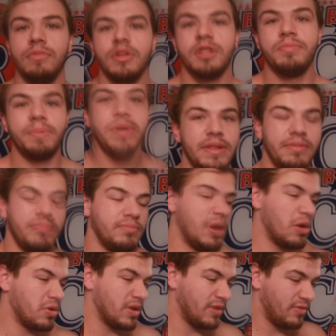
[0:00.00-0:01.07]
it's been
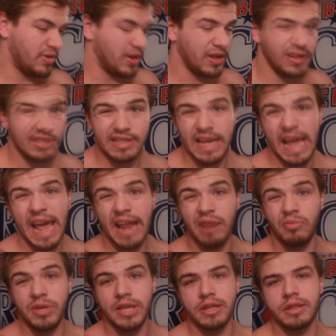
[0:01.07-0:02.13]
bulking for like
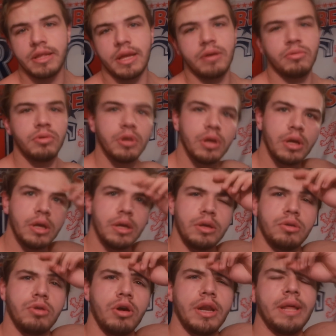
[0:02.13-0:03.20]
10 weeks now.
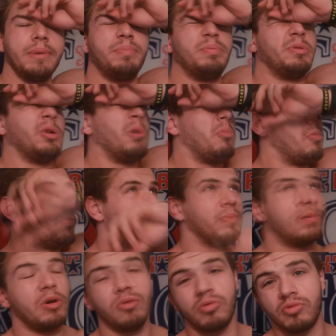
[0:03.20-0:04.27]
Gonna
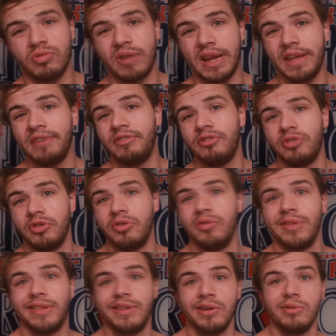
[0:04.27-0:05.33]
probably bulk right
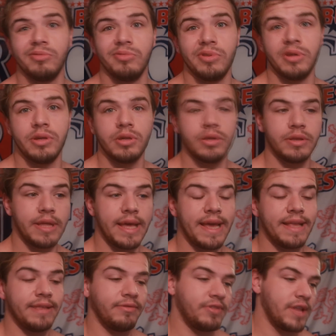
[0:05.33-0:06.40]
through until the
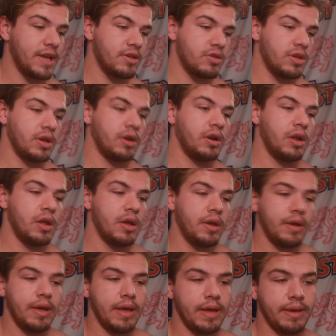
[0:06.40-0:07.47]
end of next year.
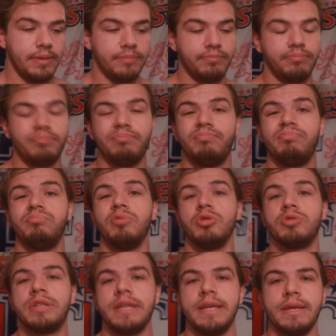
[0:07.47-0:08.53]

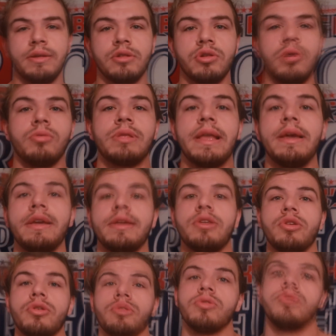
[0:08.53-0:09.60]
We'll see. So I'll
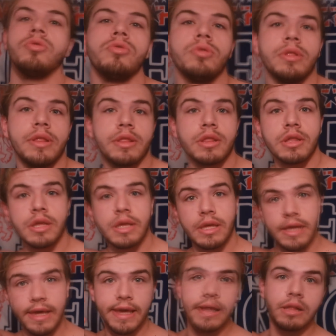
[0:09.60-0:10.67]
take you to the
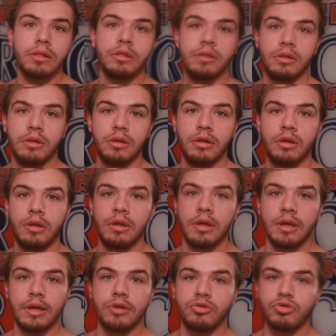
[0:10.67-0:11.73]
scale
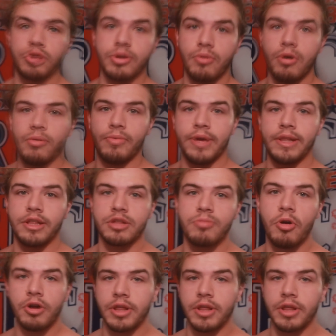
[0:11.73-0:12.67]
and show you what I'm weighing this